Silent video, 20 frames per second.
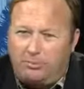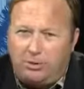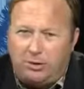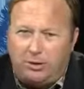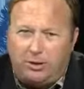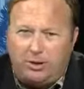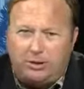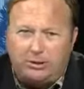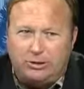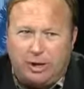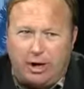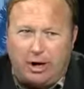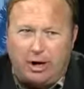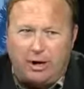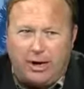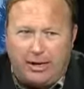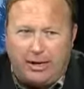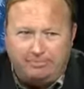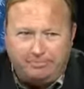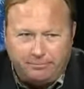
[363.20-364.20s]
up to her in
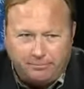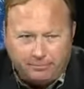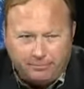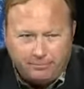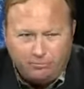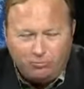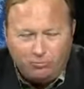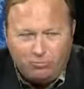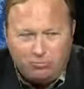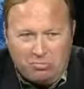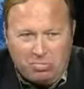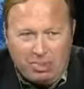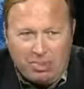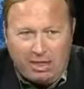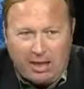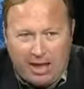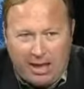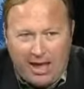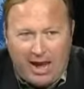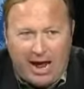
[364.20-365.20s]
Target,
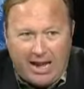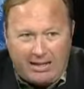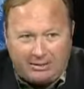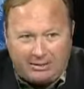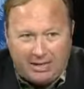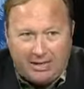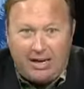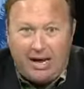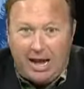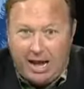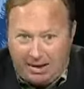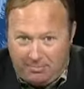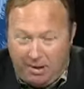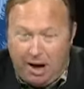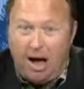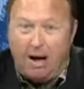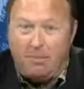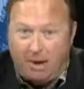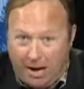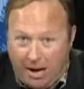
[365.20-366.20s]
and I said, hey,
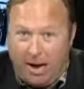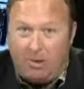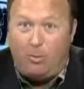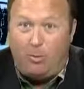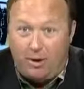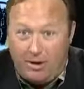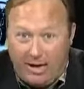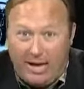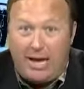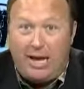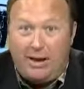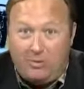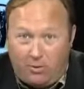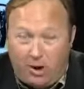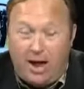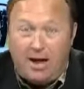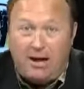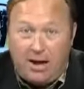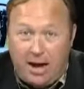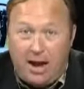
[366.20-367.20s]
Mama, I want to eat
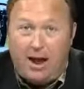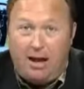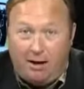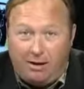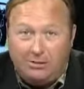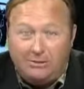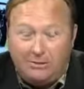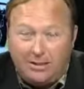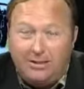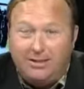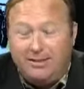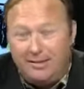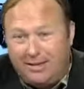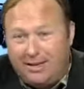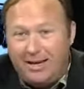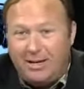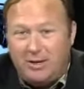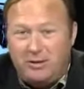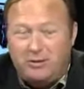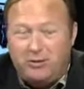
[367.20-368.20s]
right now.
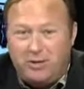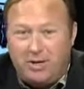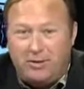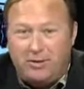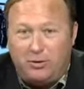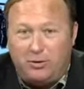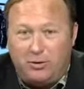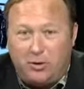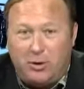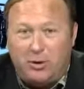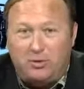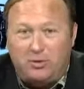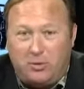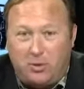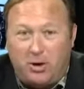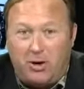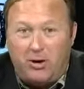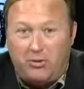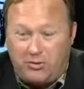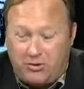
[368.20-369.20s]
I used another choice
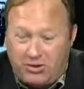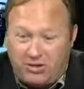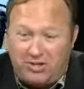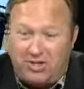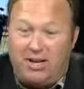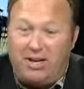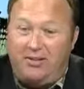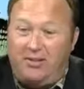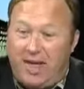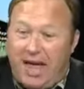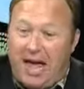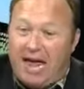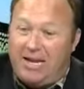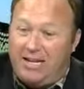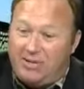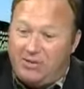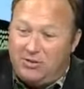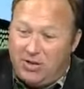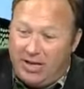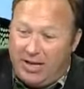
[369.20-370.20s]
word, and she said,
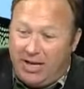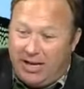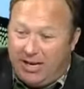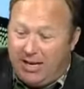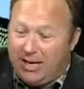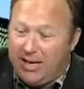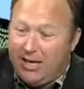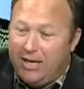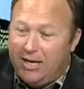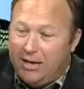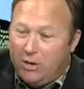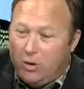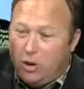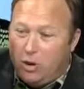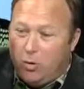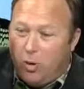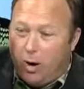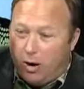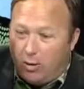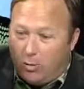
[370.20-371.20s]
that is it.
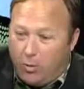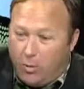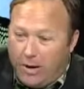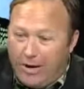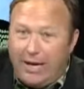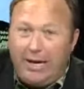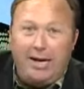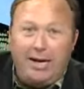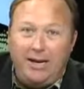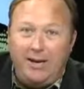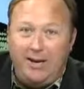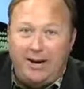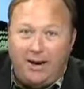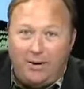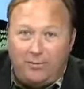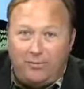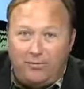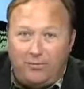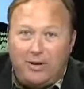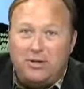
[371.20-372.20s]
You are weaned
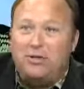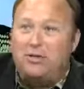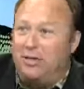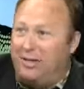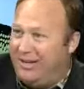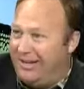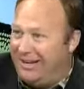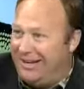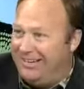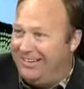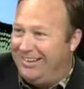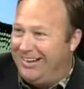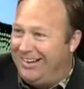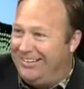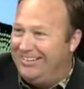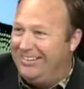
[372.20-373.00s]
officially.